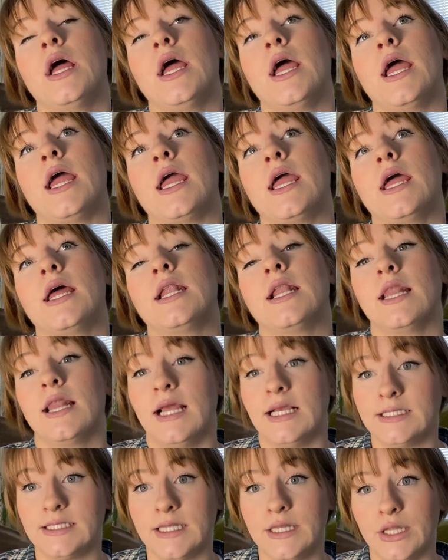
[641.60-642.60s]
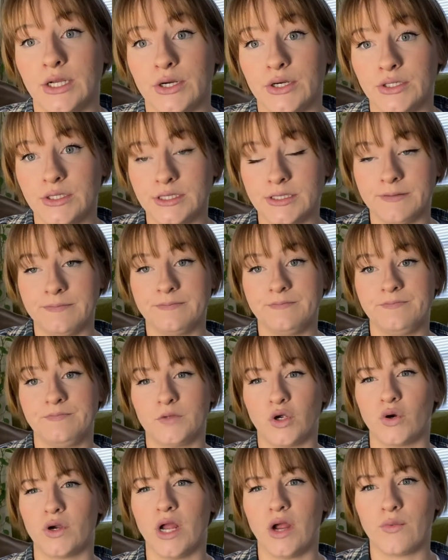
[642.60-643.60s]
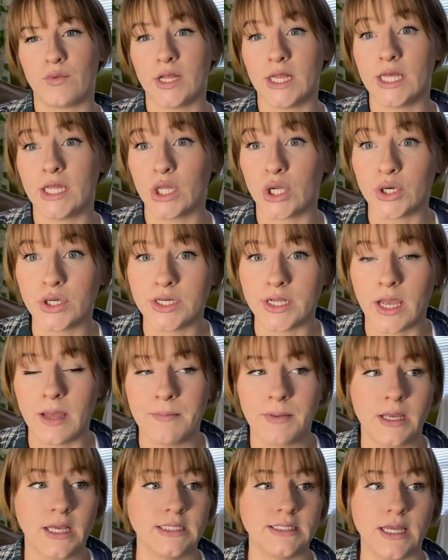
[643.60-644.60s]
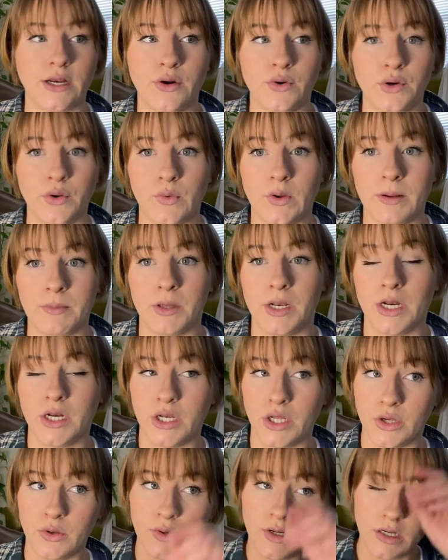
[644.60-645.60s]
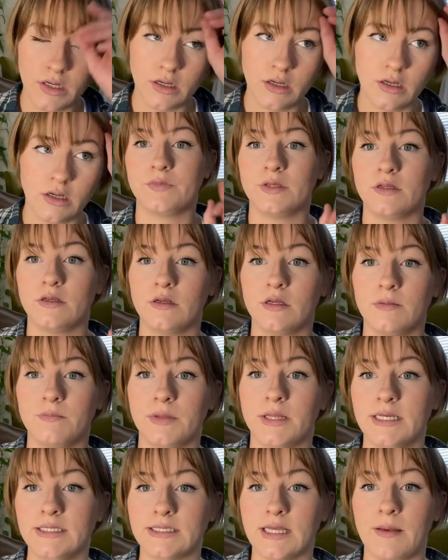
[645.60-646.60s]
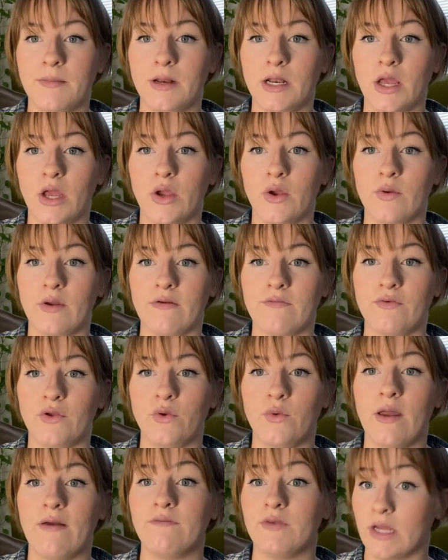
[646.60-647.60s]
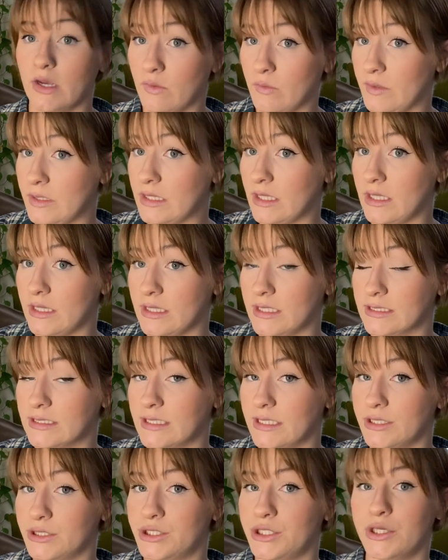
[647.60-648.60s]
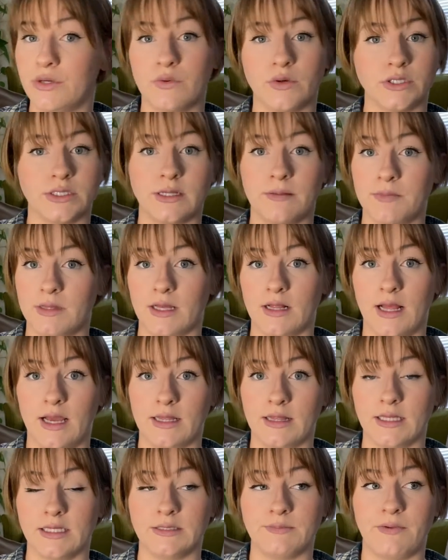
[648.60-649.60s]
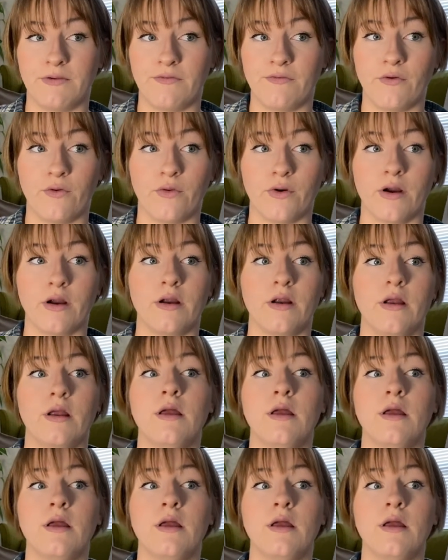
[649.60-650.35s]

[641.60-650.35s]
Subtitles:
And lesson learned, or not really learned yet because I don't know what I'm going to do. Please let me know if you have dealt with this issue or something like this before.